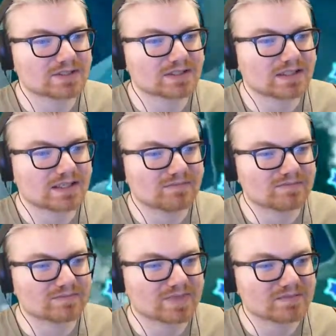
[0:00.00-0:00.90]
but
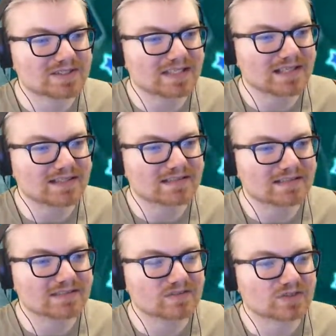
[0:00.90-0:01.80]
I'm, I'm sad that it didn't